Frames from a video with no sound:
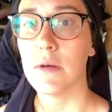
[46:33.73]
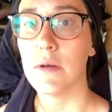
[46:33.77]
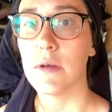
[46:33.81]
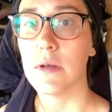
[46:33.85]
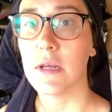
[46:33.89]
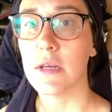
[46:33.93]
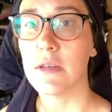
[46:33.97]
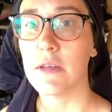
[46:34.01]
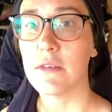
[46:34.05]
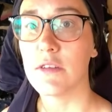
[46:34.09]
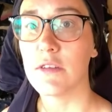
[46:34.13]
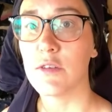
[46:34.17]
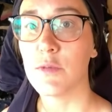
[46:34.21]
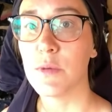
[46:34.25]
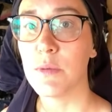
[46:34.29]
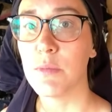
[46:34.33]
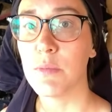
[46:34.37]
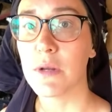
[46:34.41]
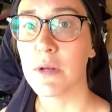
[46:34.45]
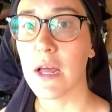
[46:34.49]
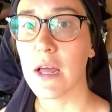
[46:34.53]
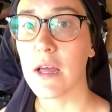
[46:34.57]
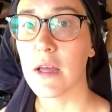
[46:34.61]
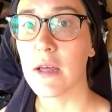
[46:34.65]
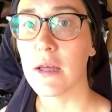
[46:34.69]
Yes, it's me,
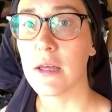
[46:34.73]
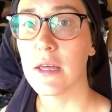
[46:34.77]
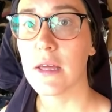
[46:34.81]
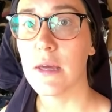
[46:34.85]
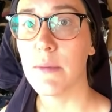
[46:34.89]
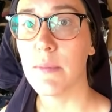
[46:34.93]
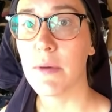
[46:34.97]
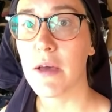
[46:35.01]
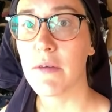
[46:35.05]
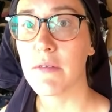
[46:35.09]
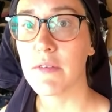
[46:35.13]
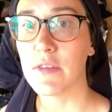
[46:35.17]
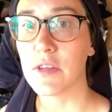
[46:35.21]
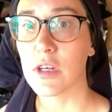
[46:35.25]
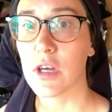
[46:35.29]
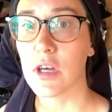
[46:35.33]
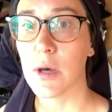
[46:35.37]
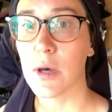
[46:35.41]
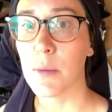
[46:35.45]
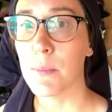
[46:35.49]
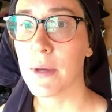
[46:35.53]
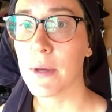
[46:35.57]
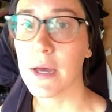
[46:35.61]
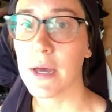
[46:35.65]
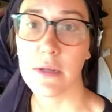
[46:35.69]
but I keep having to
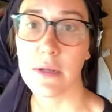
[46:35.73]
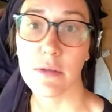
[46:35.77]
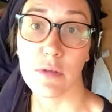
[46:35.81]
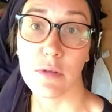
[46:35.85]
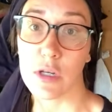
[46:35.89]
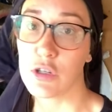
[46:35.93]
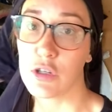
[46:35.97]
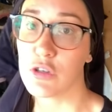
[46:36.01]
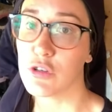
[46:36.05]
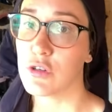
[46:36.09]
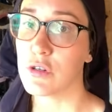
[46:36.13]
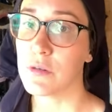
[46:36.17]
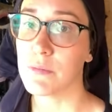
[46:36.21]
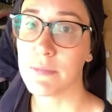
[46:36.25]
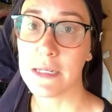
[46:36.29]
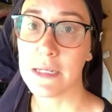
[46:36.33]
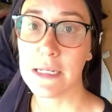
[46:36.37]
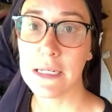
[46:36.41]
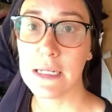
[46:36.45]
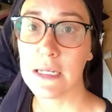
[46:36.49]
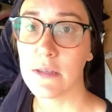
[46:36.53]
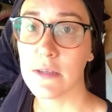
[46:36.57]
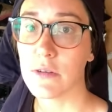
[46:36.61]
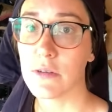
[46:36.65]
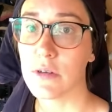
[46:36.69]
come back. Not sure. Me
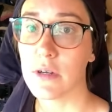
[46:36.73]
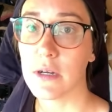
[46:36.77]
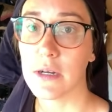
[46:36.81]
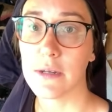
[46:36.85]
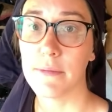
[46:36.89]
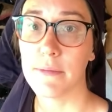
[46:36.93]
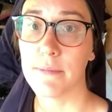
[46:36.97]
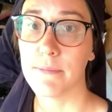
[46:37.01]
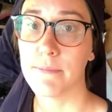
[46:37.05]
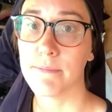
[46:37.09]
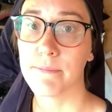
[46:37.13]
neither, hun.